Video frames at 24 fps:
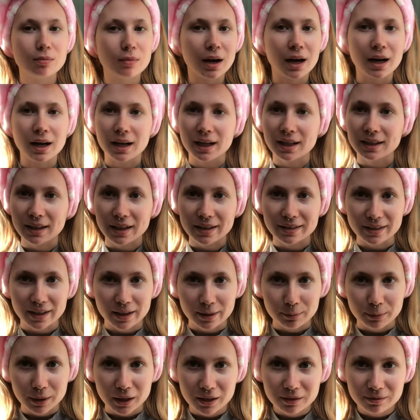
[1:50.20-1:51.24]
And like that's
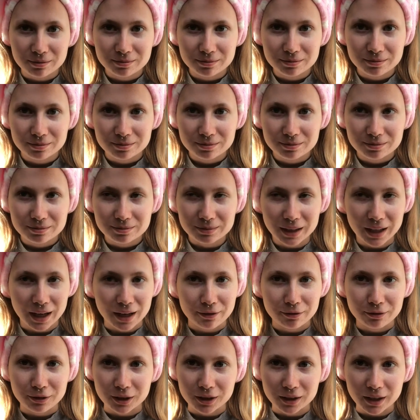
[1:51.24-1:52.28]
like me. Like I
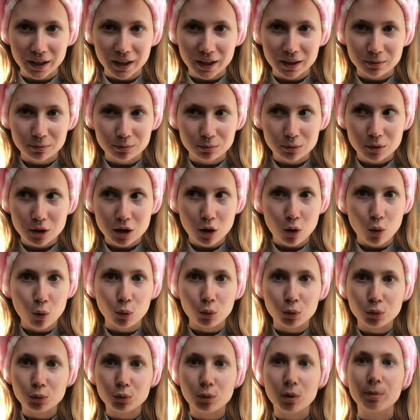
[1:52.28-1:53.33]
feel like an
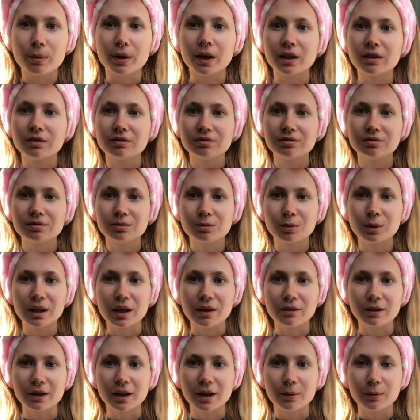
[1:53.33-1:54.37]
old woman
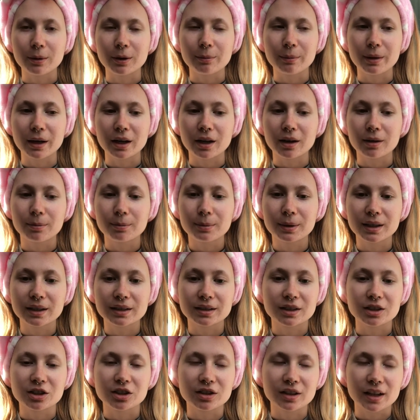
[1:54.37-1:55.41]
whenever I wear makeup because
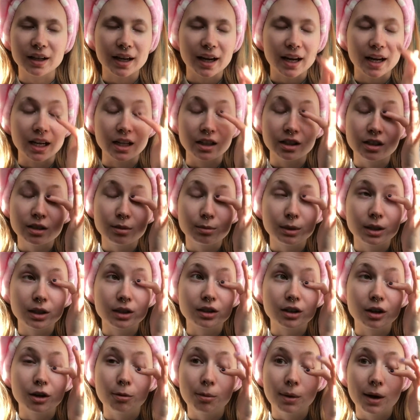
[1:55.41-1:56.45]
it just like ages me
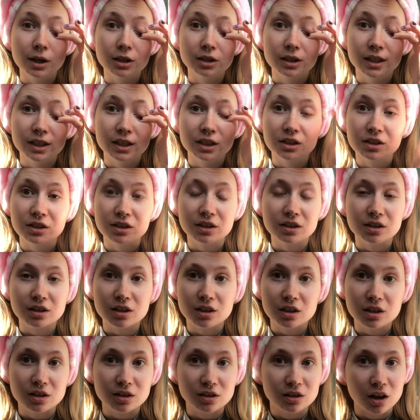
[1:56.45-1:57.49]
so much. Like it just
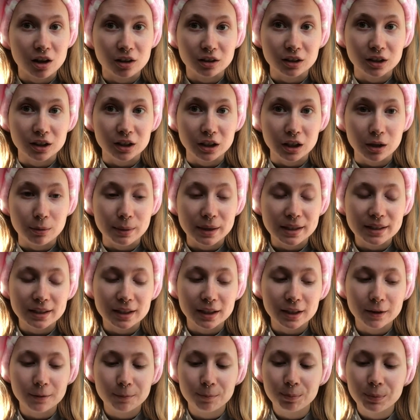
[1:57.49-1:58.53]
does not look good on my
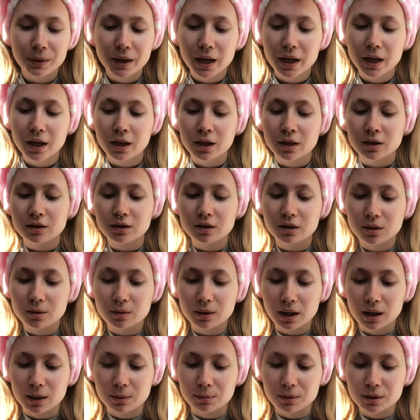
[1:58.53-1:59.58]
skin. So
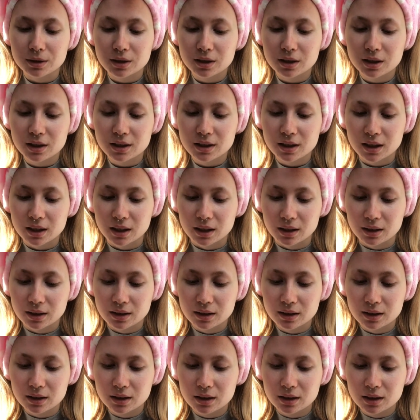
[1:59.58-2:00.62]
I'm just gonna
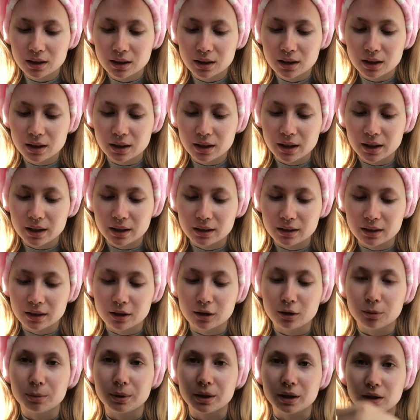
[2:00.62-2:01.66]
take a
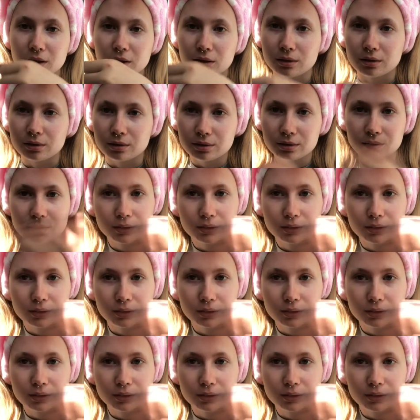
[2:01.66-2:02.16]
little bit of